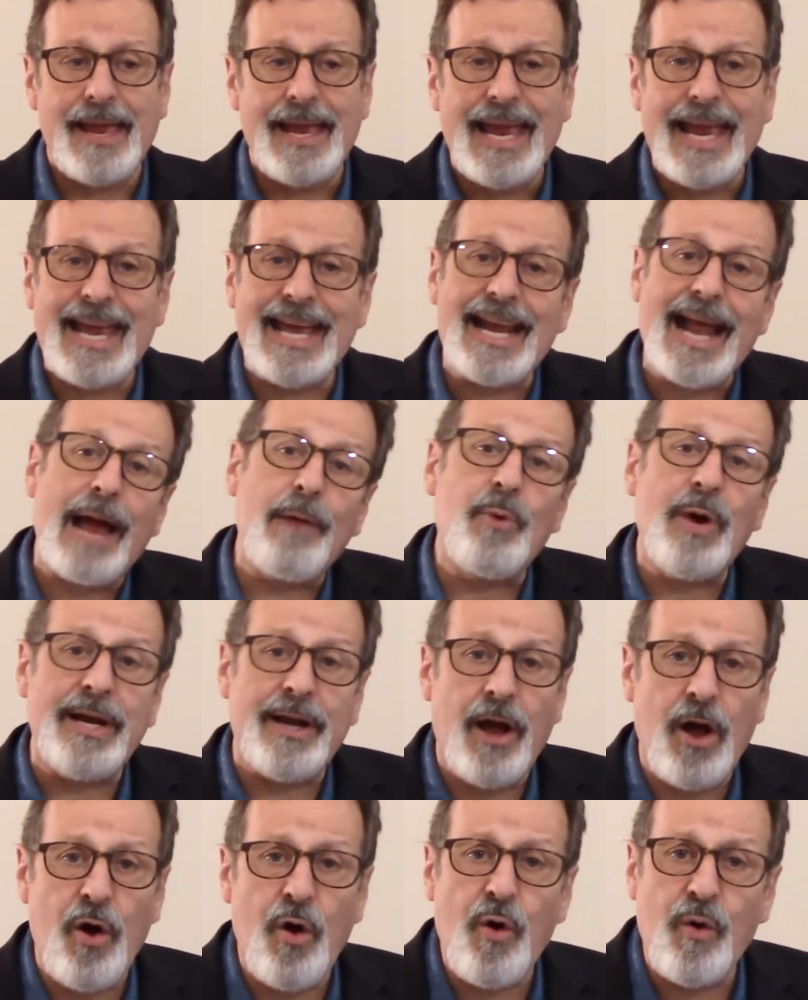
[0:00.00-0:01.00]
and i went
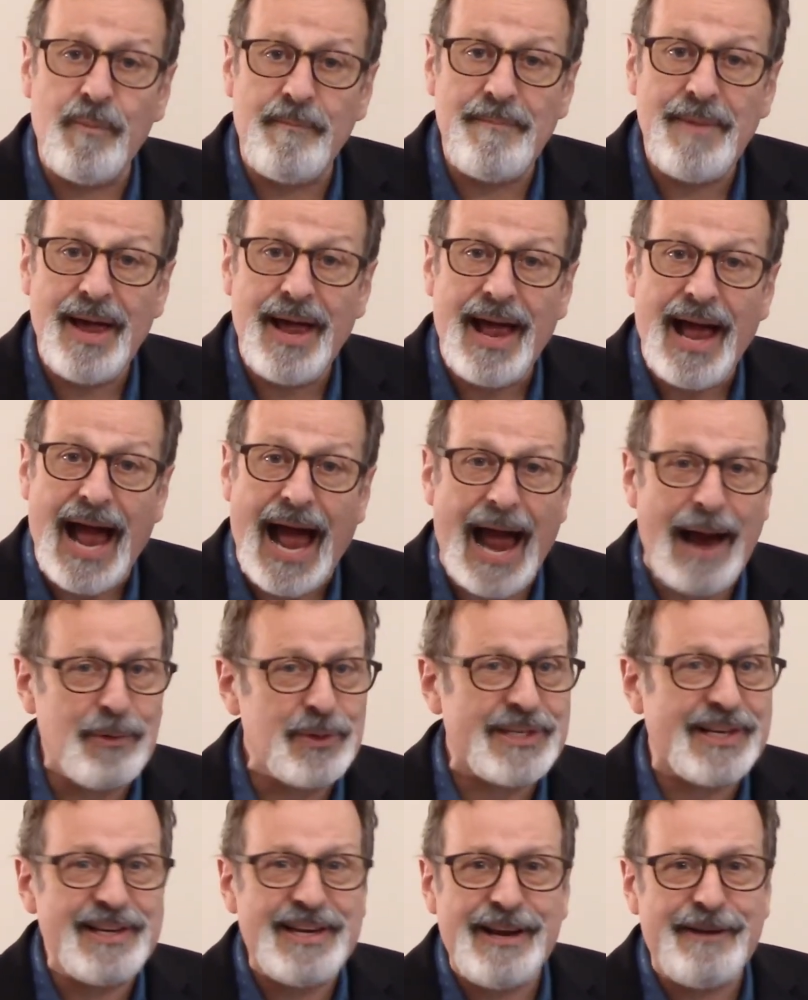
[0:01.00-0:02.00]
home i
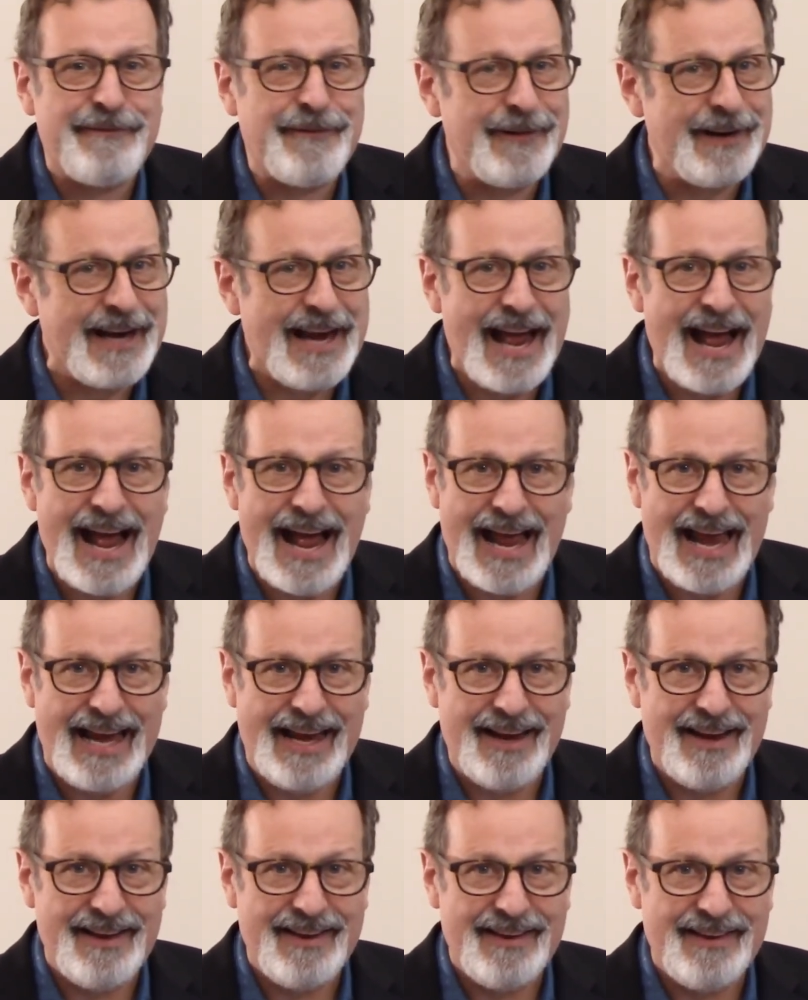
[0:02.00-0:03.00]
was a different guy
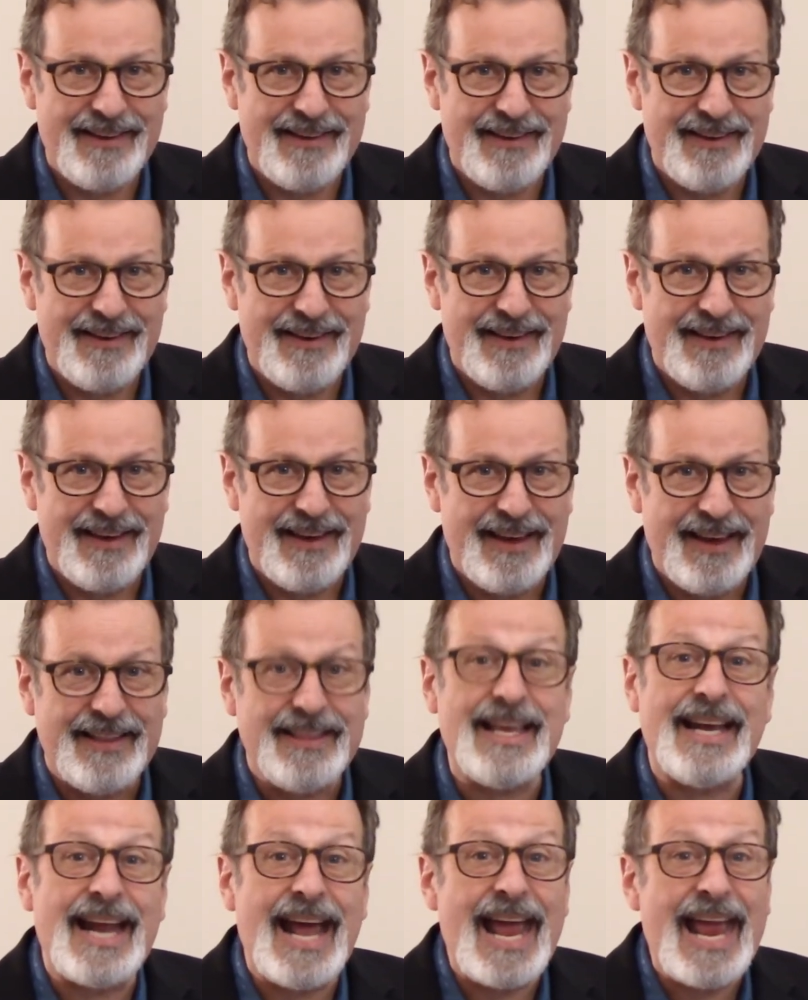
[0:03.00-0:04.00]

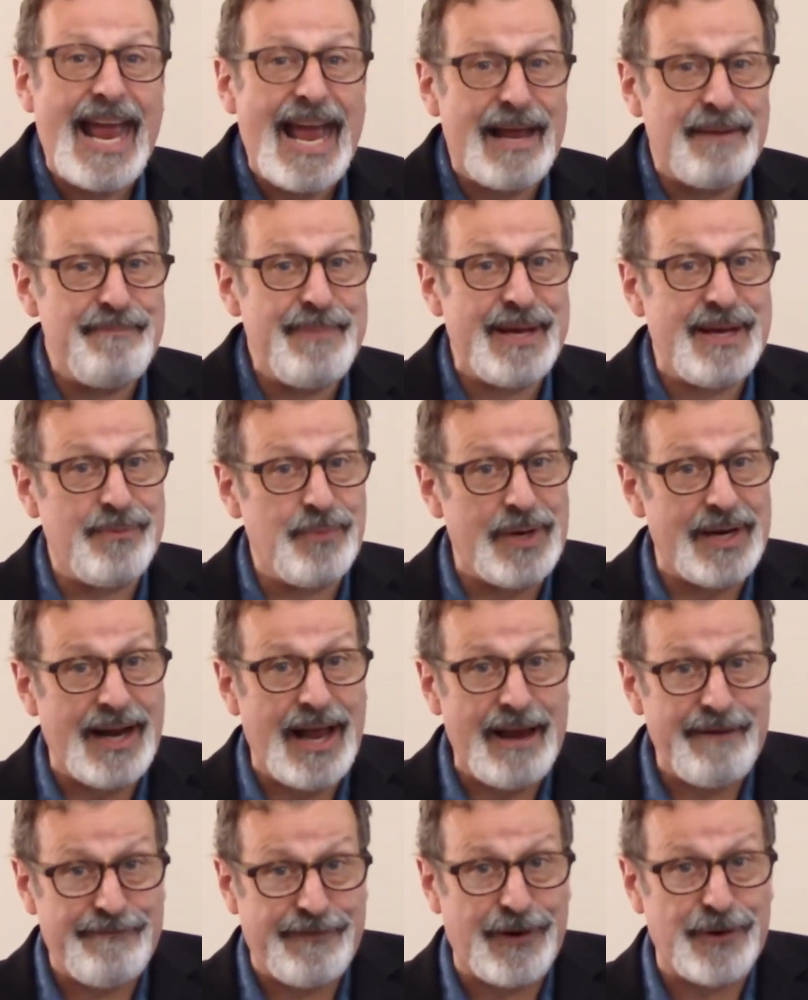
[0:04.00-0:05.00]
than i had been when
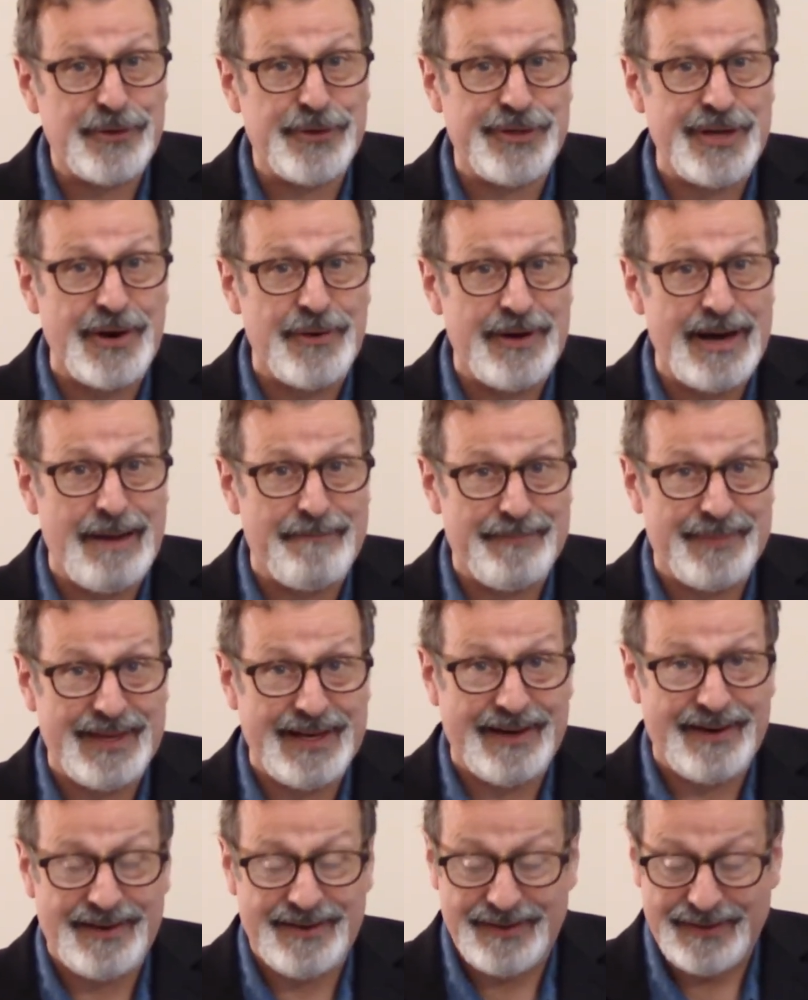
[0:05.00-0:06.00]
i first showed up
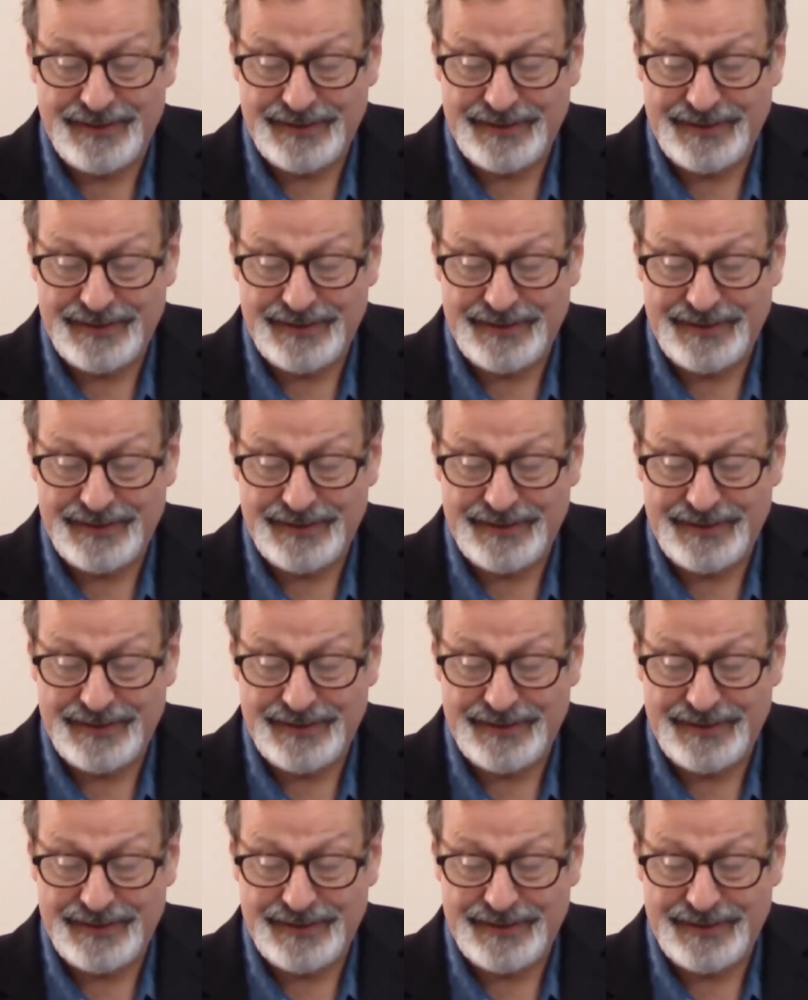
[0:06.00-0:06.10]
there